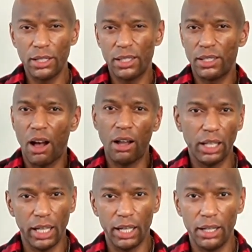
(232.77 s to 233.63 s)

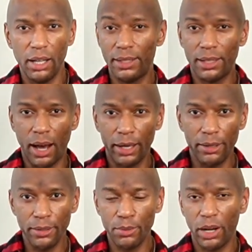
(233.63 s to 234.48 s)
solid
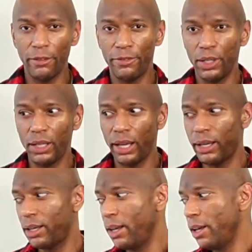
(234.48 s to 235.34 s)
styles when I feel
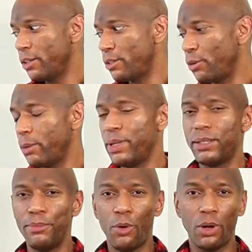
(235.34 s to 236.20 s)
like Storm
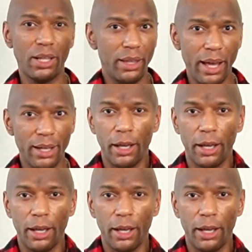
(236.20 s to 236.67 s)
is more than that.